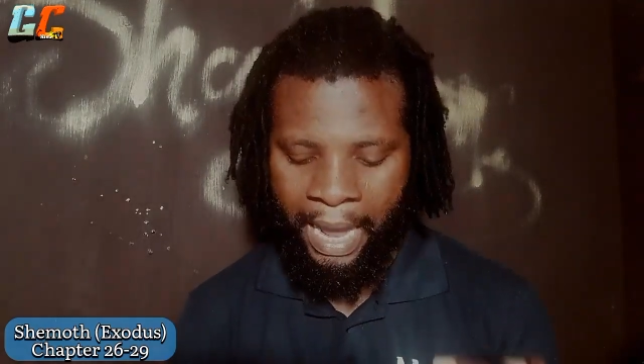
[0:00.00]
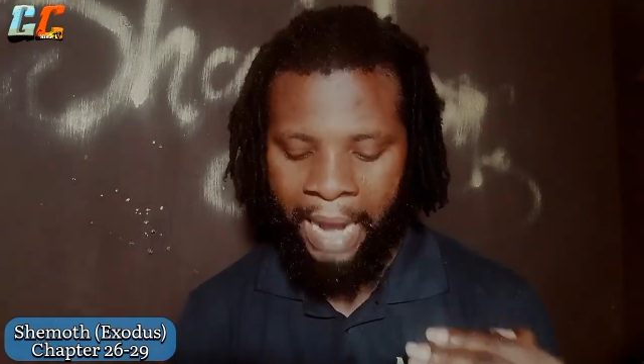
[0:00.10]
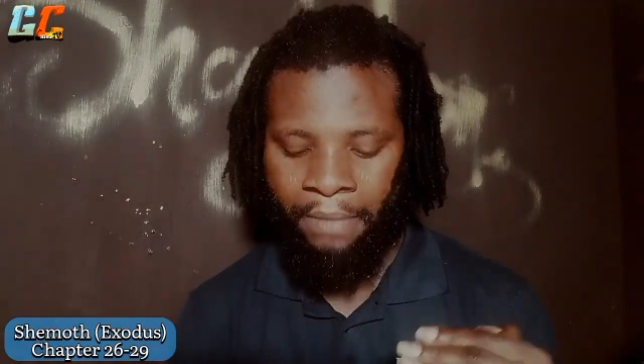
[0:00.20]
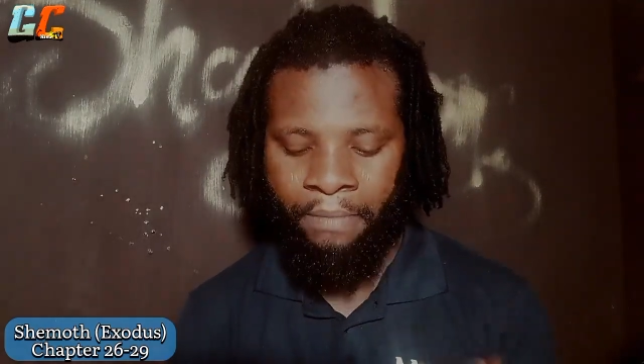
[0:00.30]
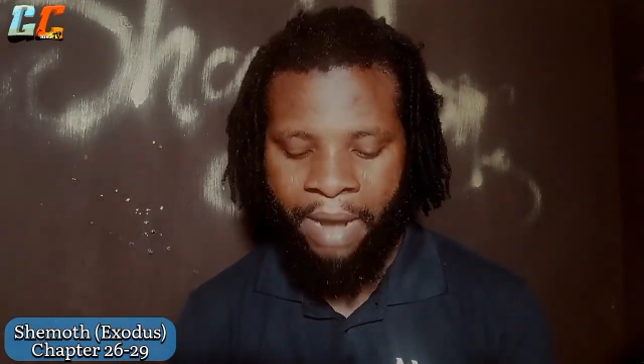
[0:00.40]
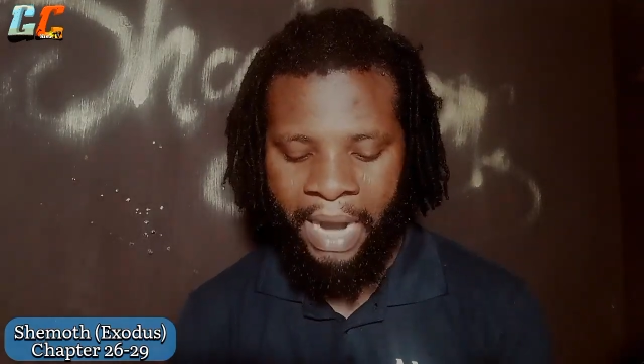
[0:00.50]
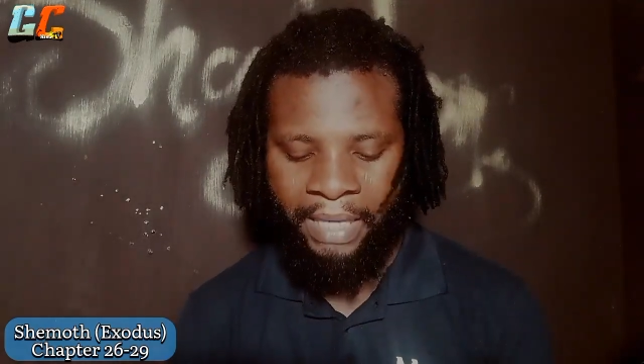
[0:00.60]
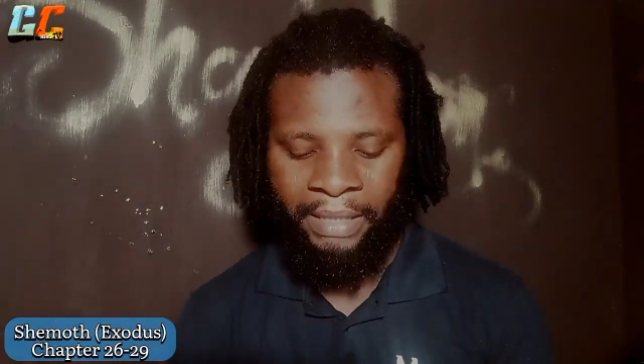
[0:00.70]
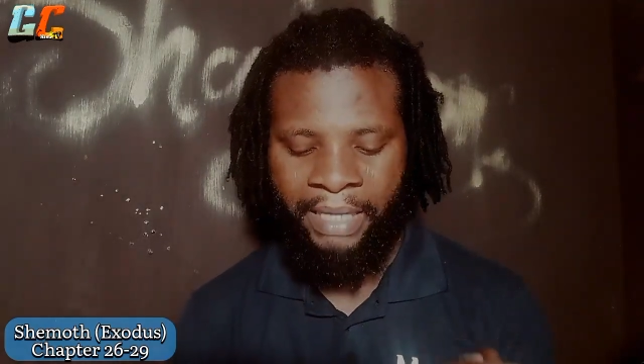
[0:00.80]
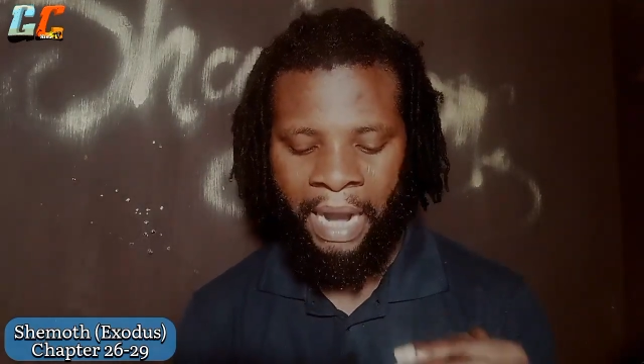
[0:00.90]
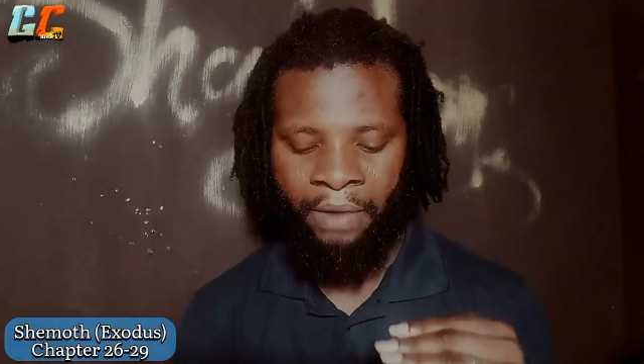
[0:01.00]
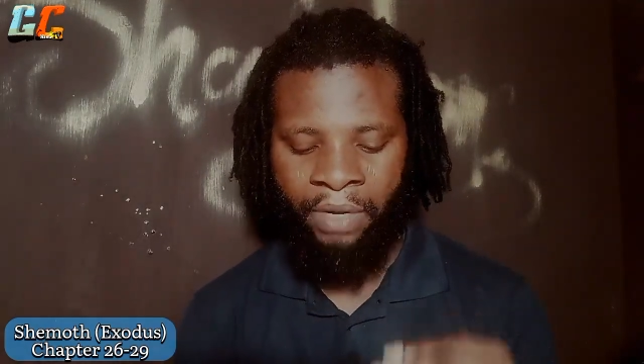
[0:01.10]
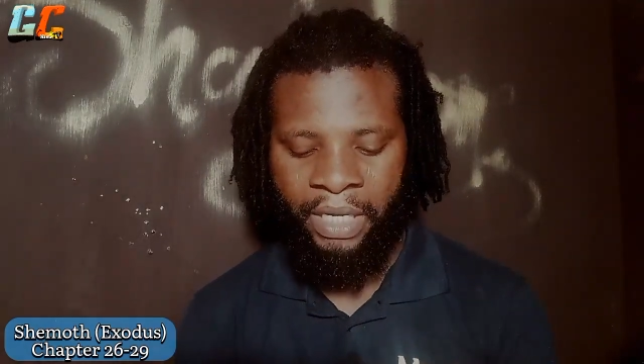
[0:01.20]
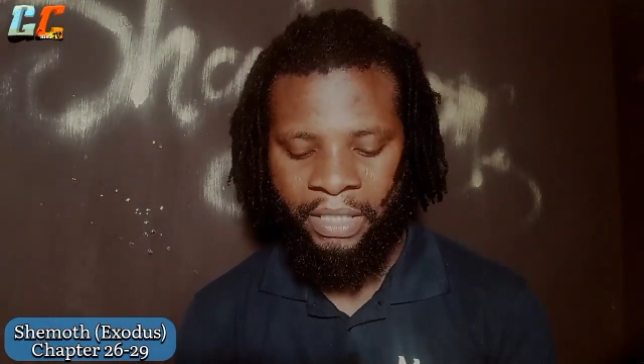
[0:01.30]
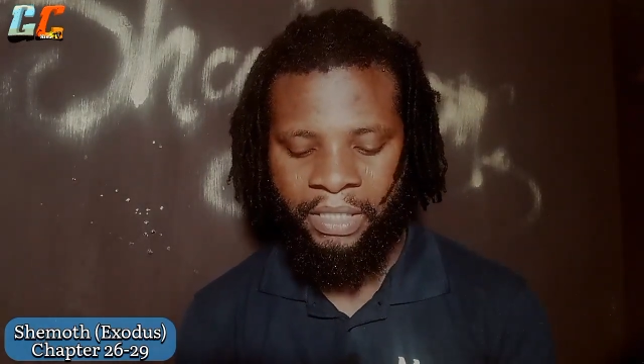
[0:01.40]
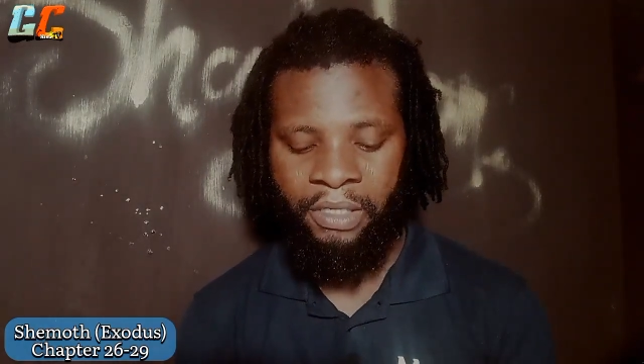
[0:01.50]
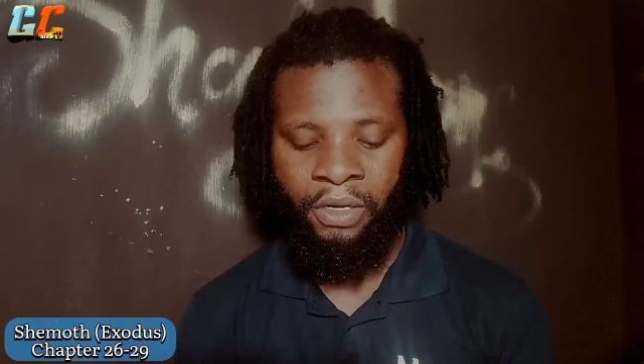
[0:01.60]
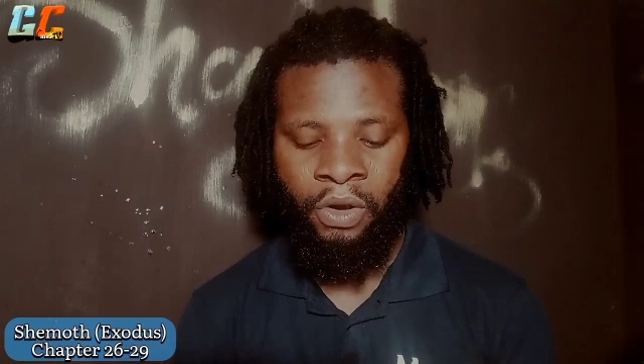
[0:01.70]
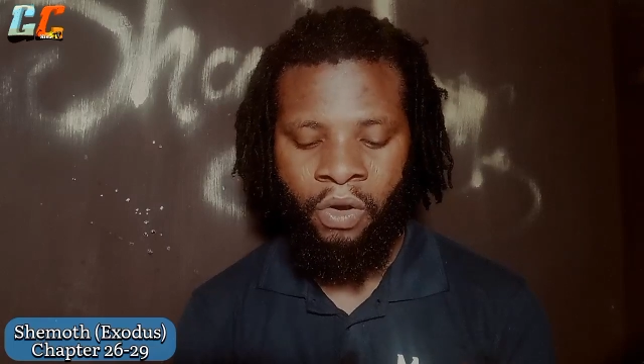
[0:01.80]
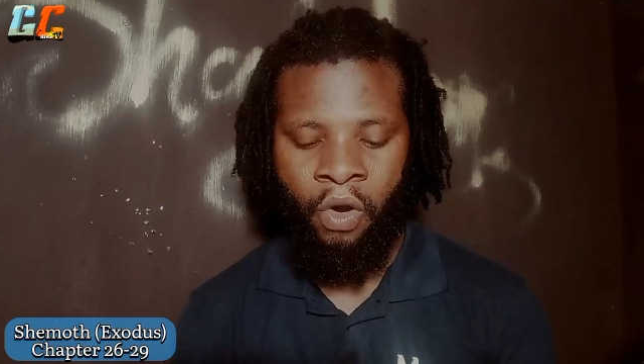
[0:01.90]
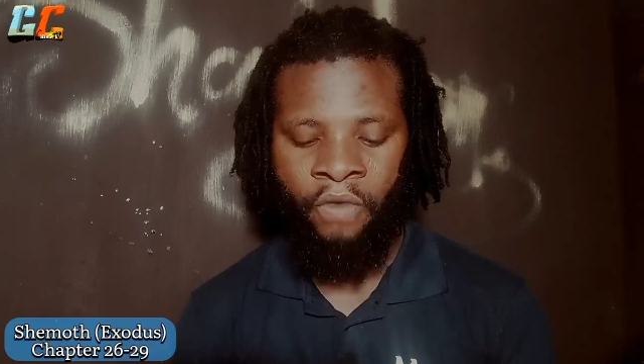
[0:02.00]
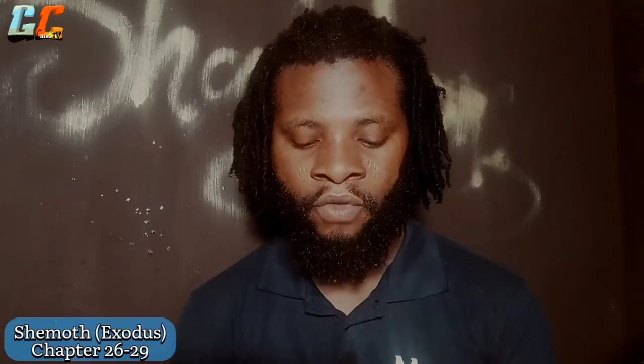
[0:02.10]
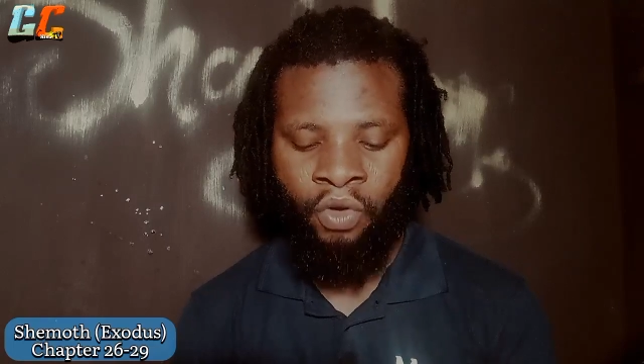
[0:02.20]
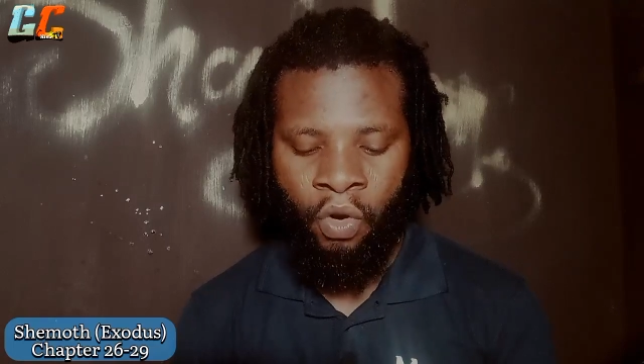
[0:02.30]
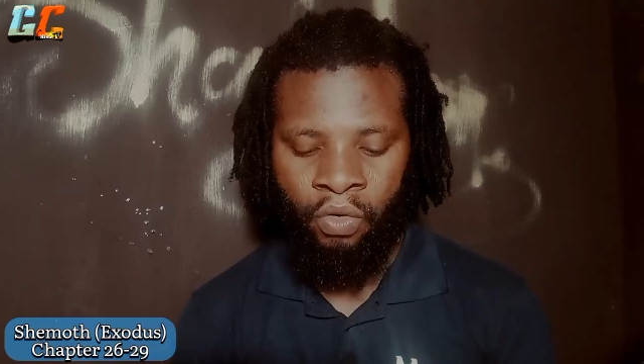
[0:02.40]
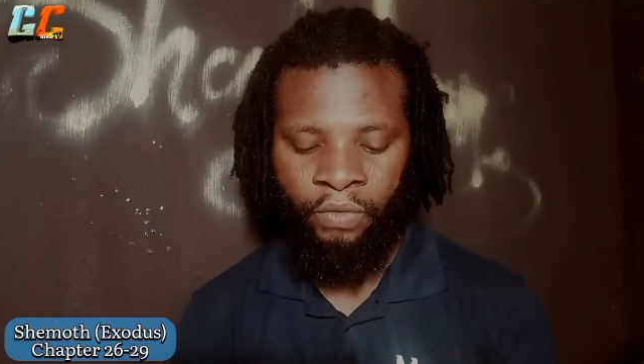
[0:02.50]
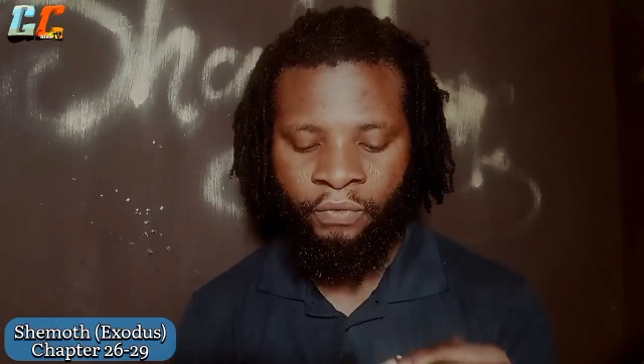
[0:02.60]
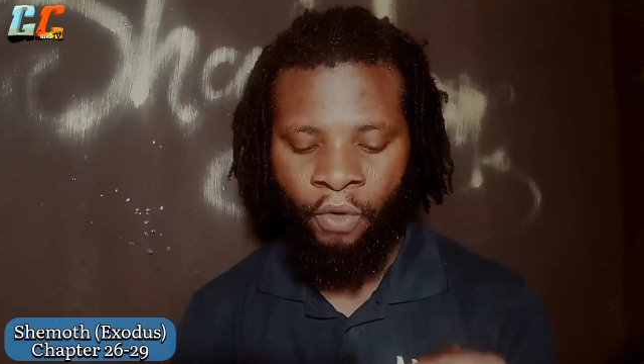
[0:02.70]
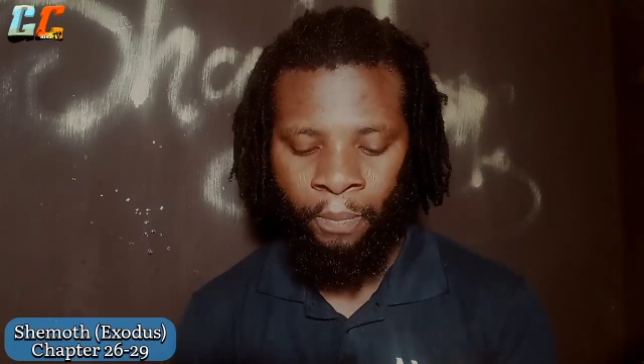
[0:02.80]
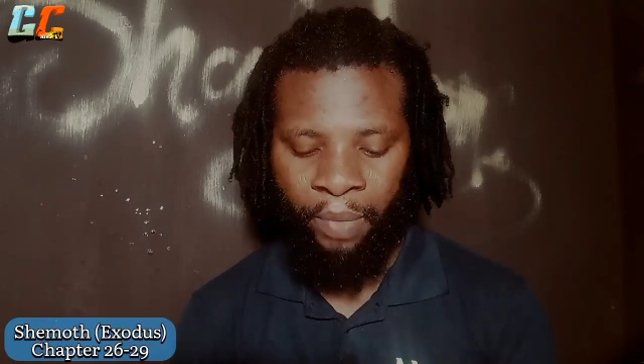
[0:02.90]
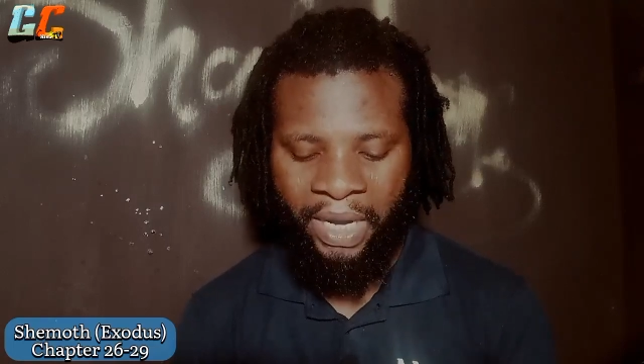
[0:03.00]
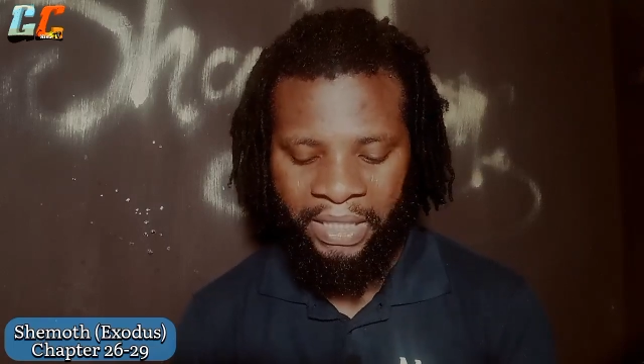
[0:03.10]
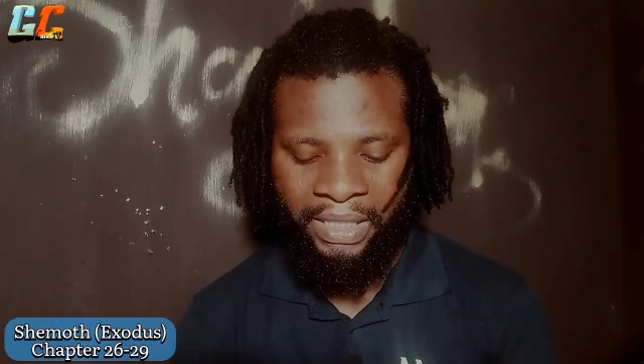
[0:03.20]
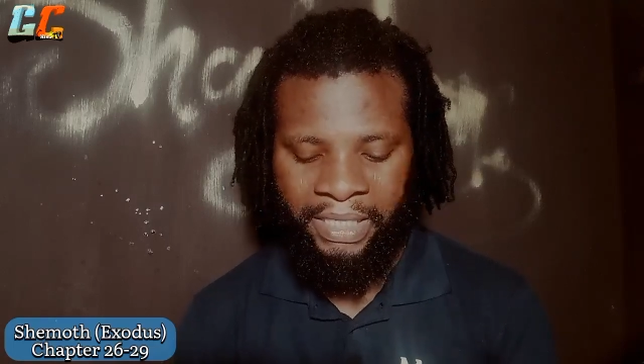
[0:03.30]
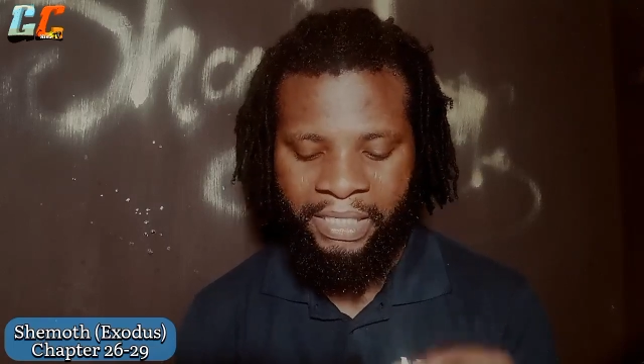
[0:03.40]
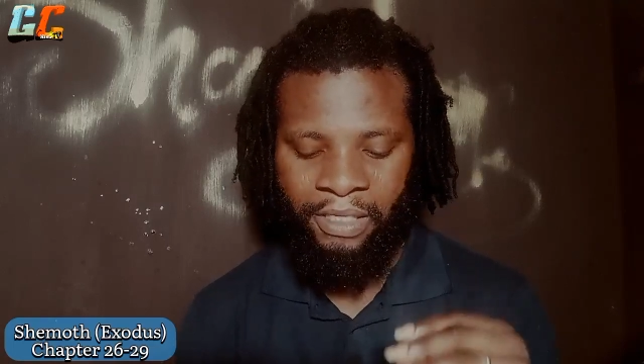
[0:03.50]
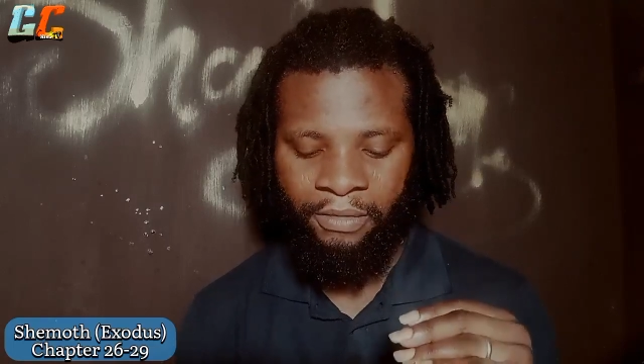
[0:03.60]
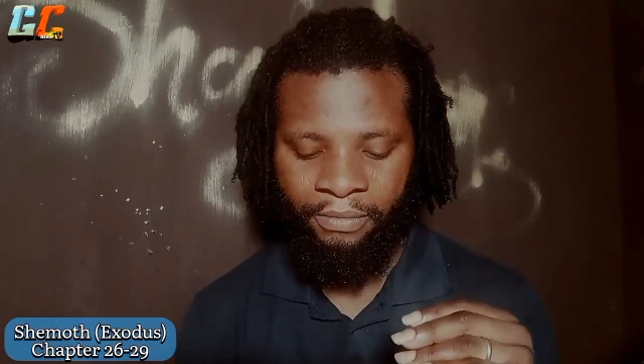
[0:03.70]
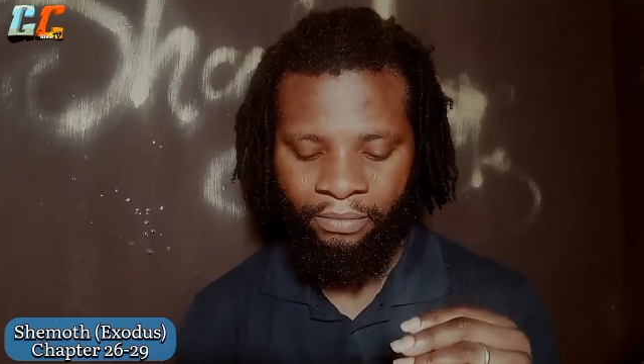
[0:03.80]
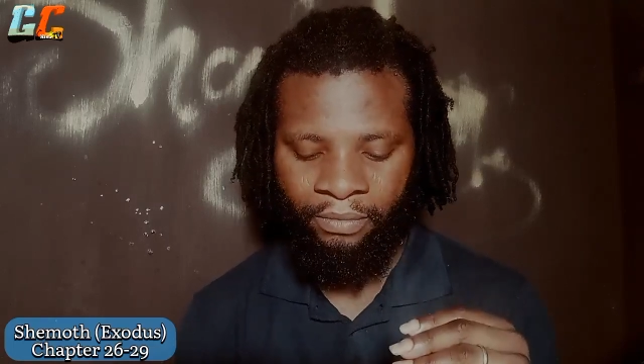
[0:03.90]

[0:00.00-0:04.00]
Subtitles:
and make their rings of gold for places